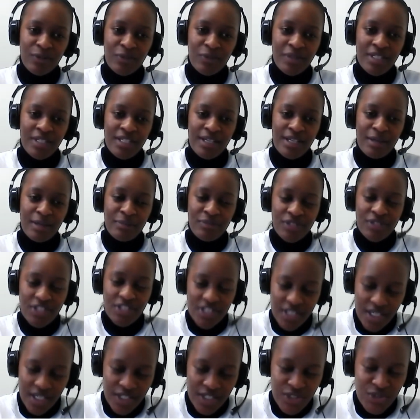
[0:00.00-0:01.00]
Really
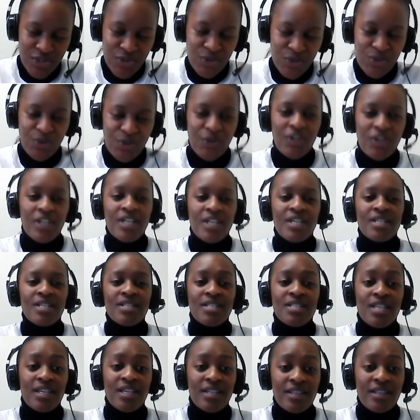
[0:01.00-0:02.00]
appreciate you
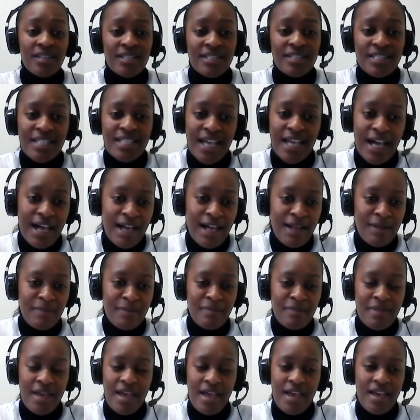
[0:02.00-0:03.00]
taking the
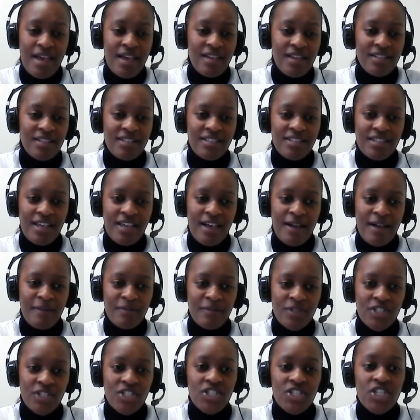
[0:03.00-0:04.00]
time and
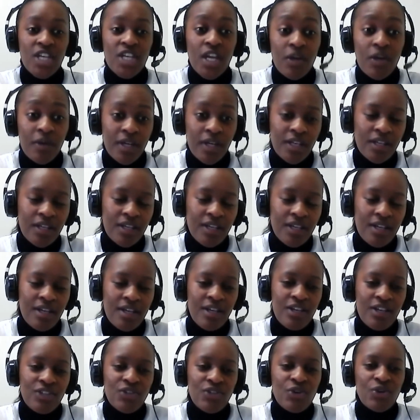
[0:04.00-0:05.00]
just sharing
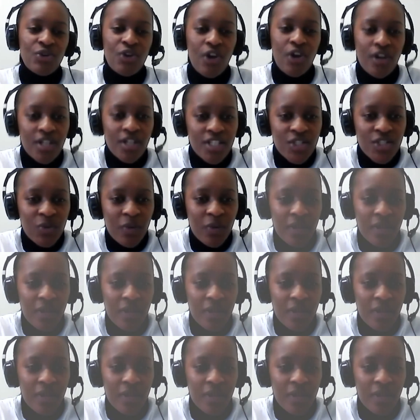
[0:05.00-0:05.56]
your knowledge